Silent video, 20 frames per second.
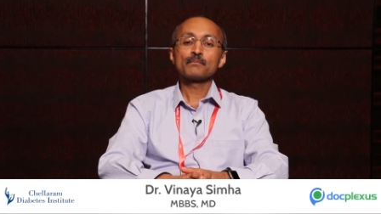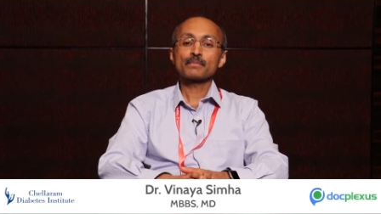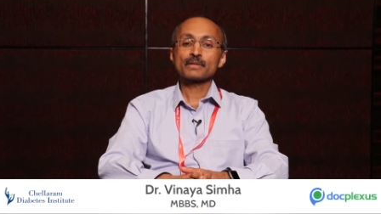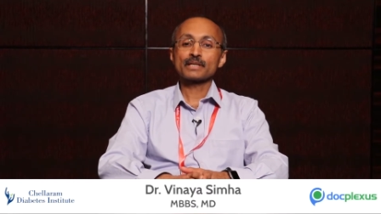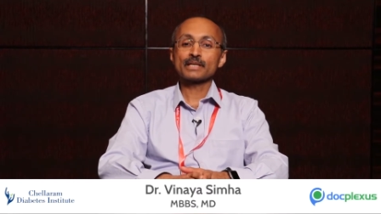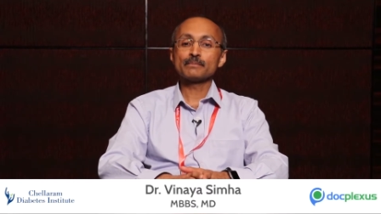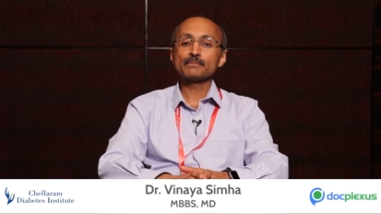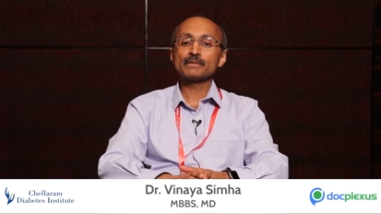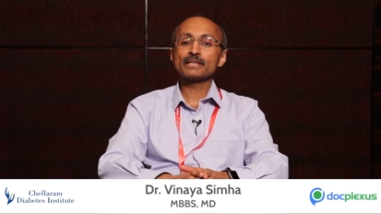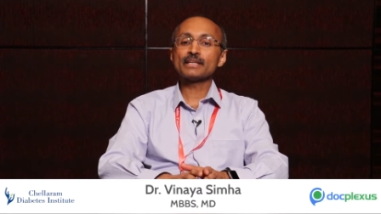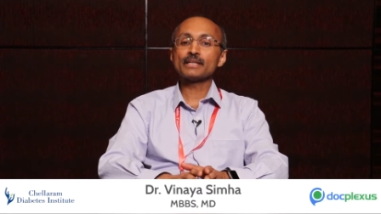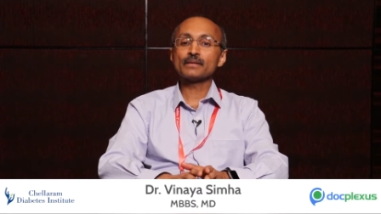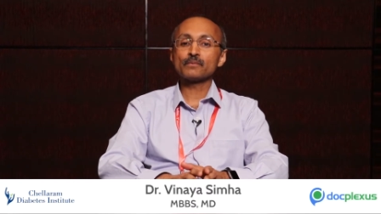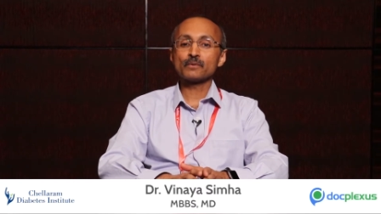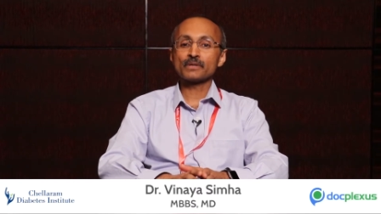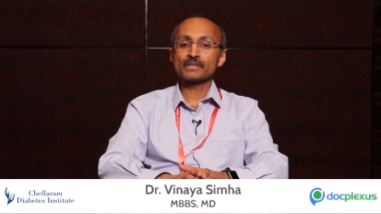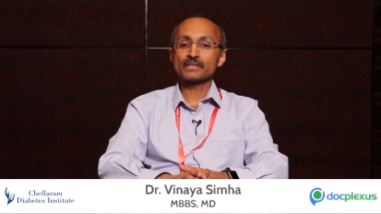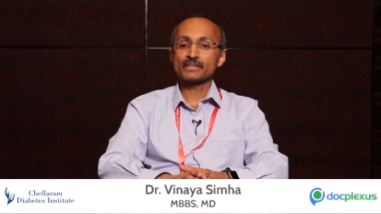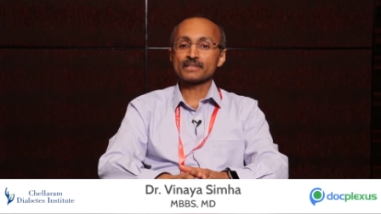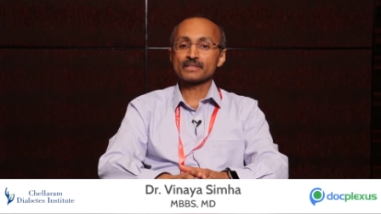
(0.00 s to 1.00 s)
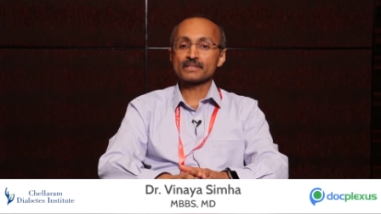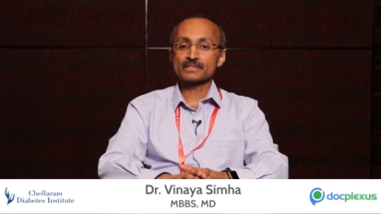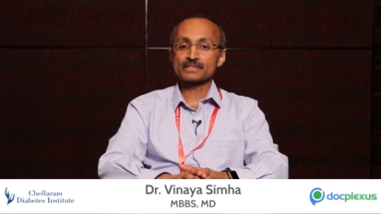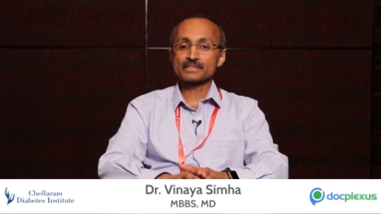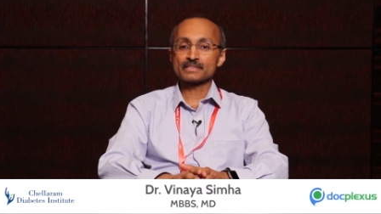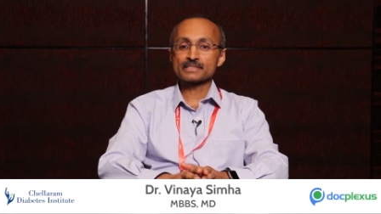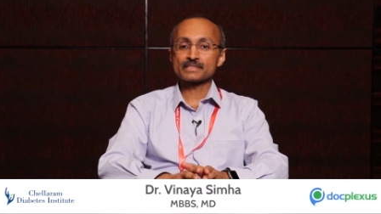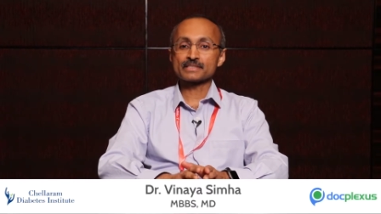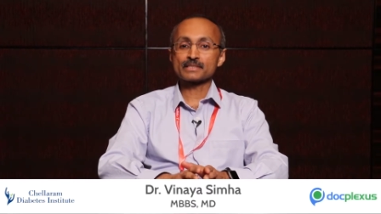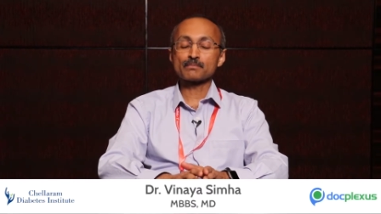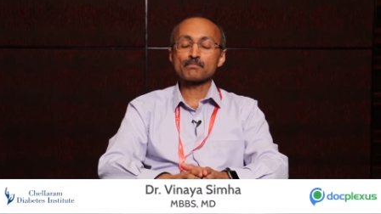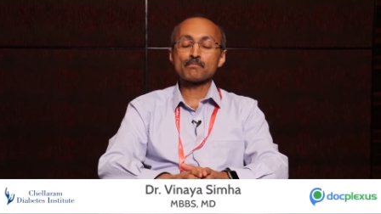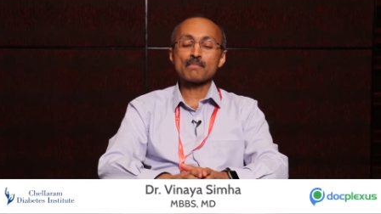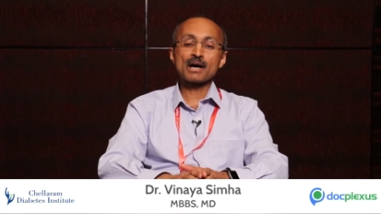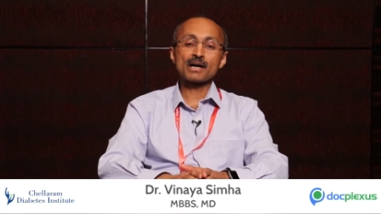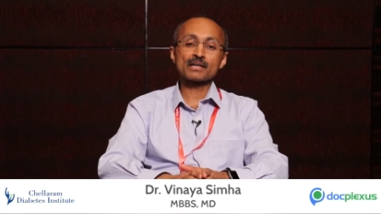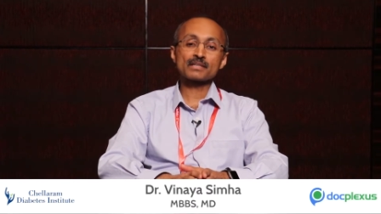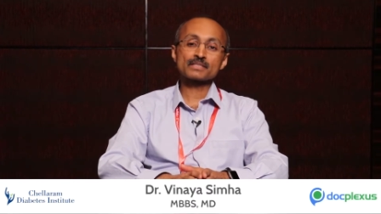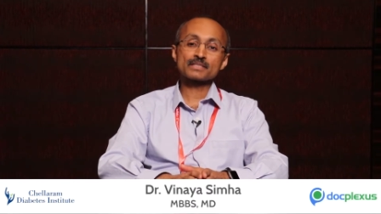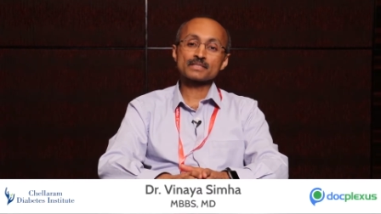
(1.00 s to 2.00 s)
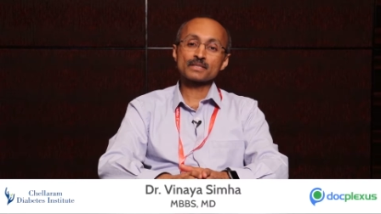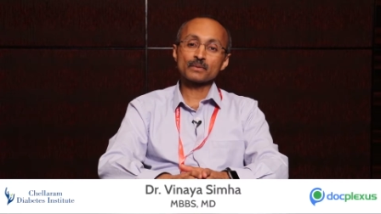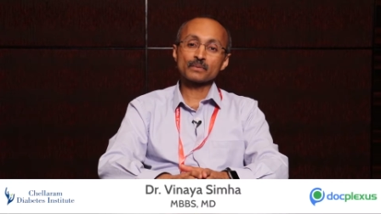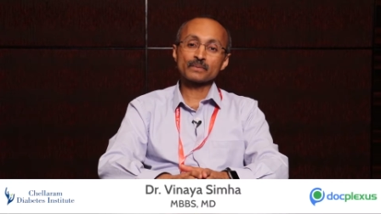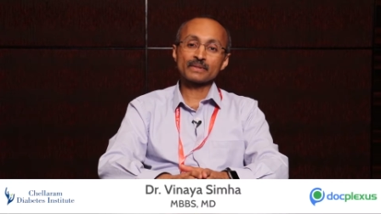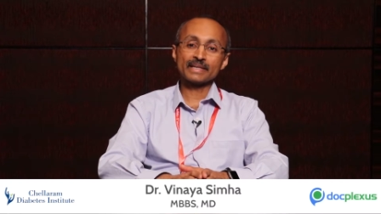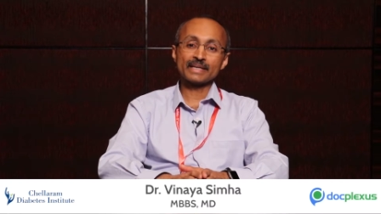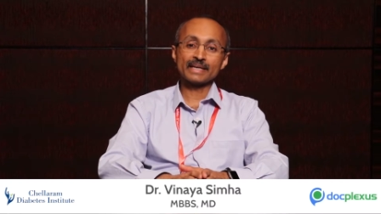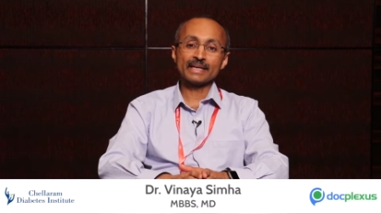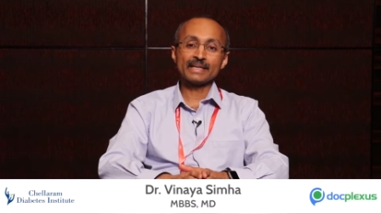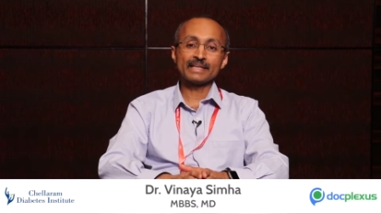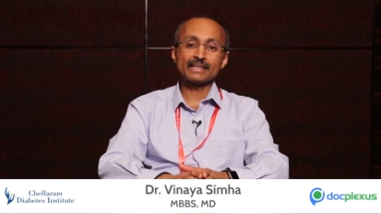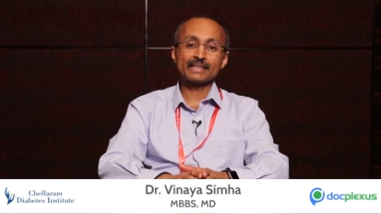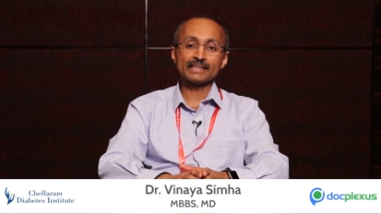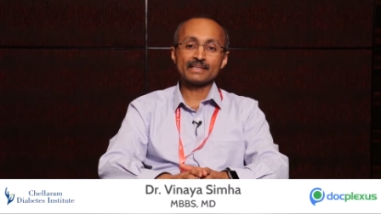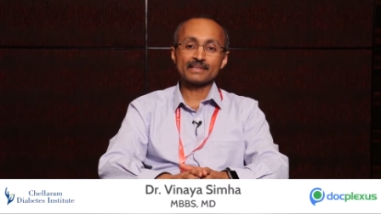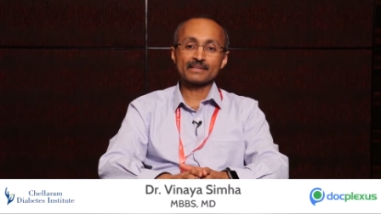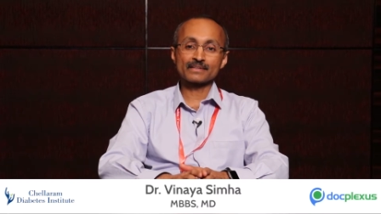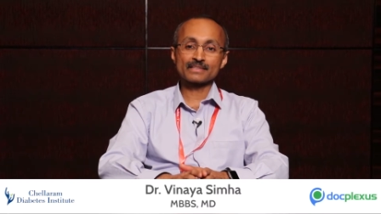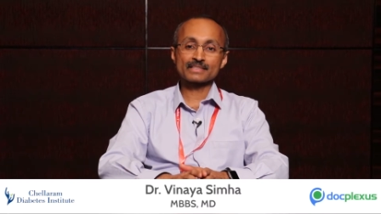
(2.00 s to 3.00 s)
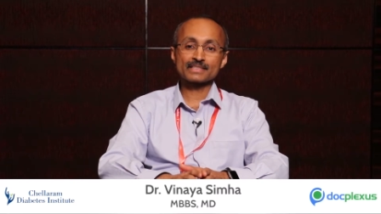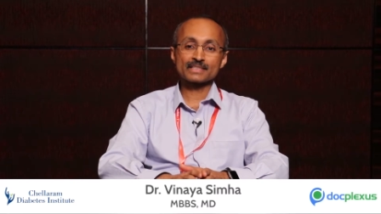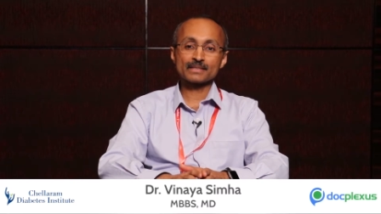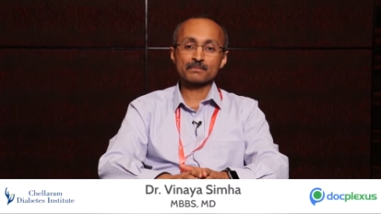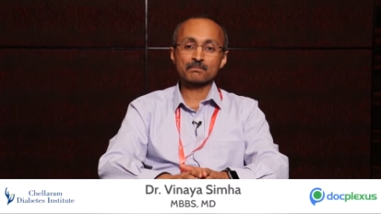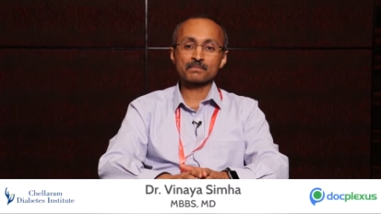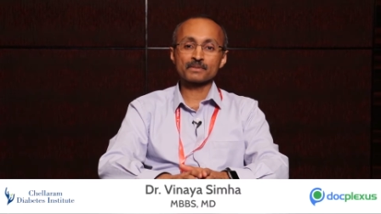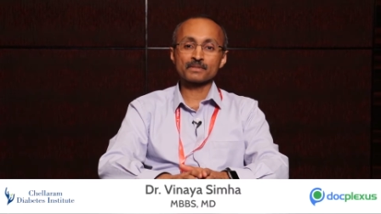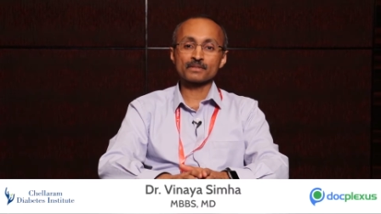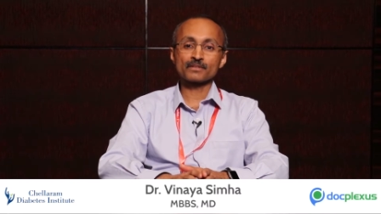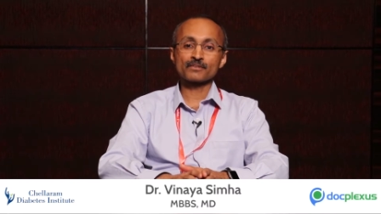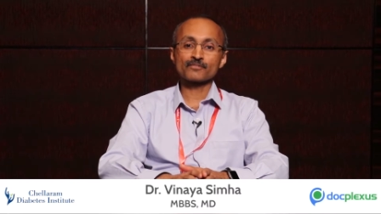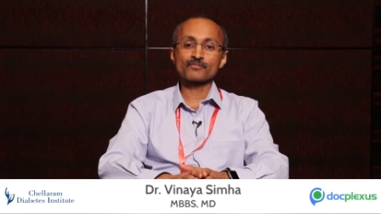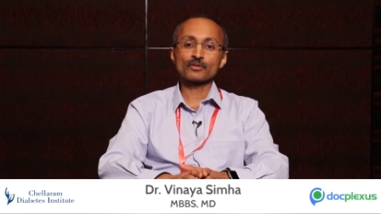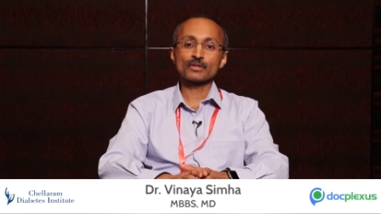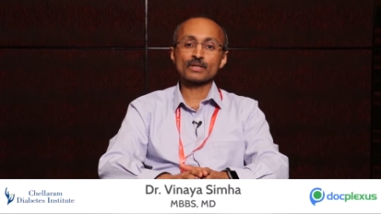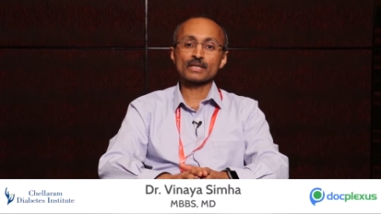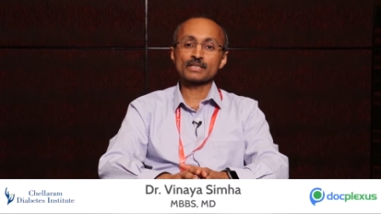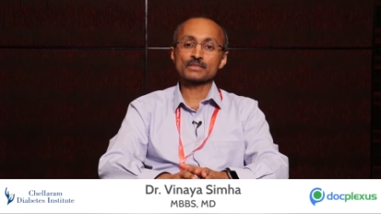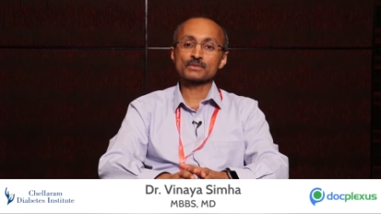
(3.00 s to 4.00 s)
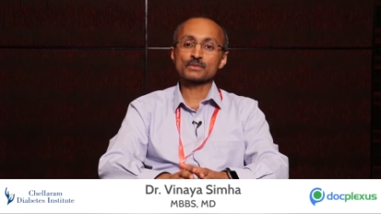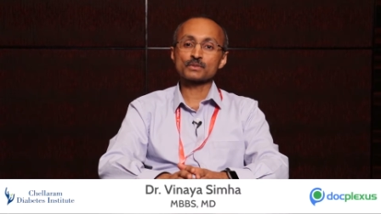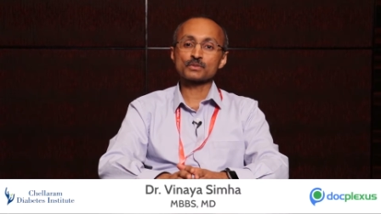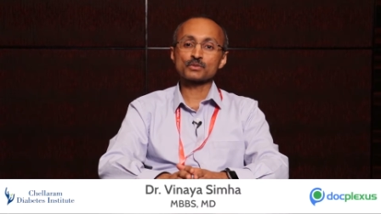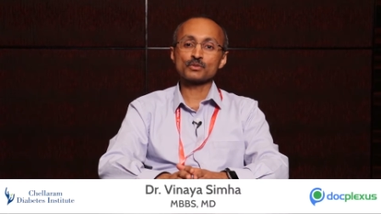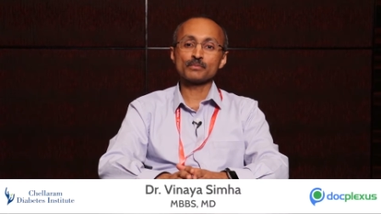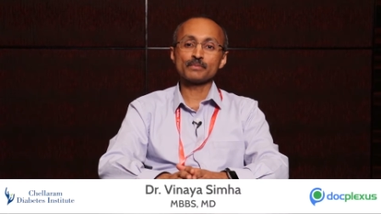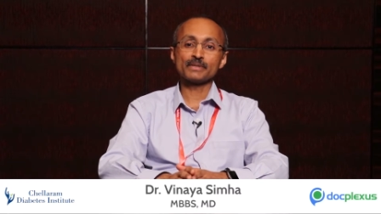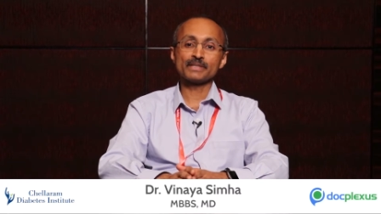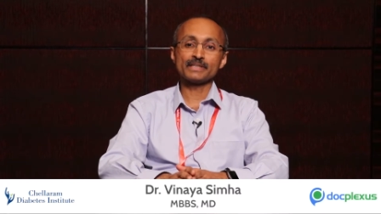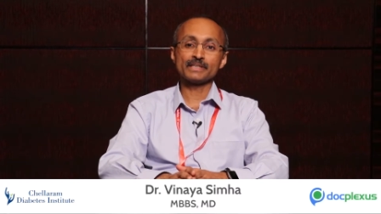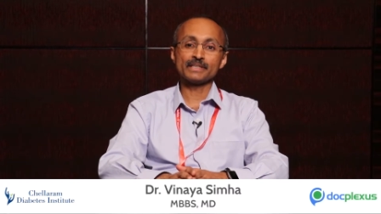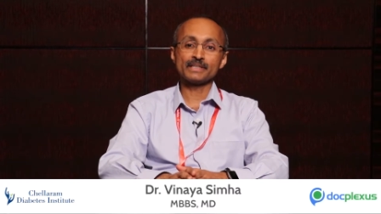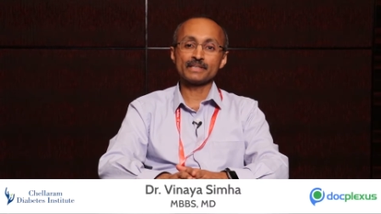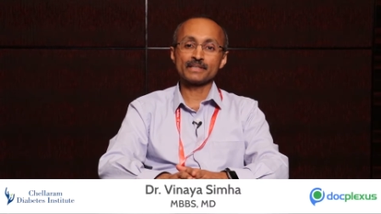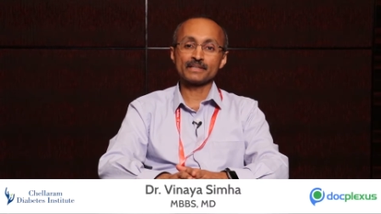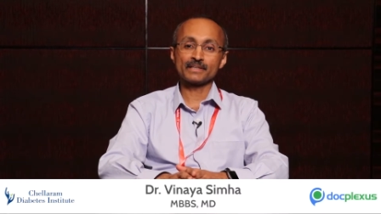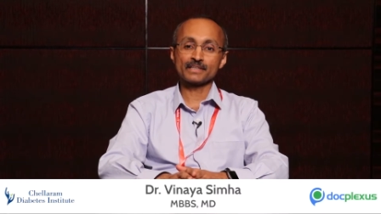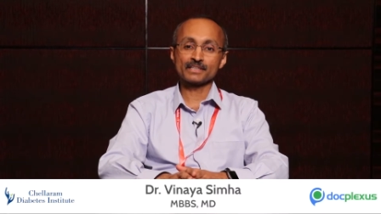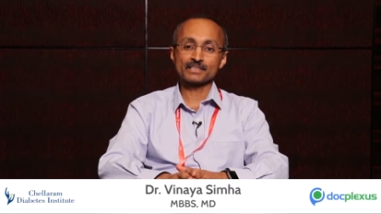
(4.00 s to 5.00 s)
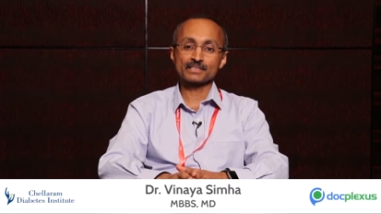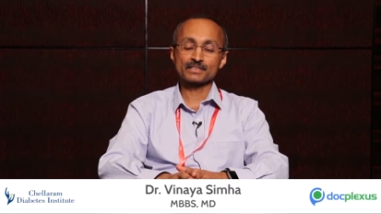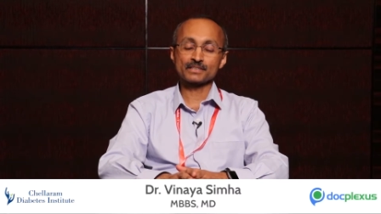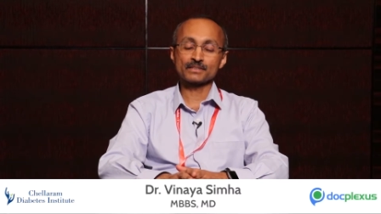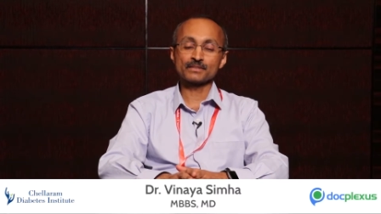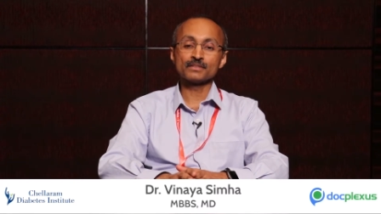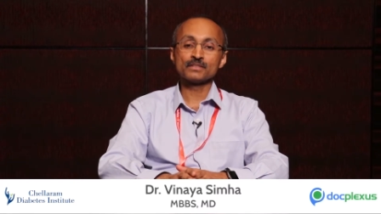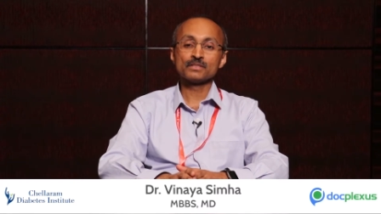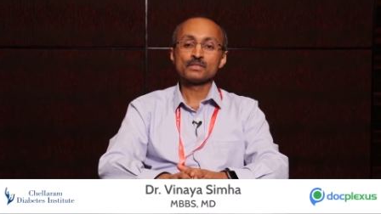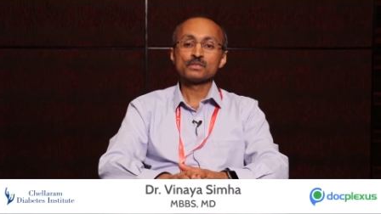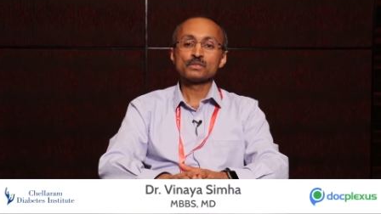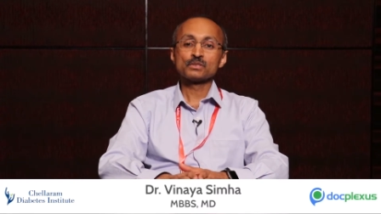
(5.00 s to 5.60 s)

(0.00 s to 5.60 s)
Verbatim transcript: Primarily what it does is it marks out the LDL receptor for lysosomal degradation.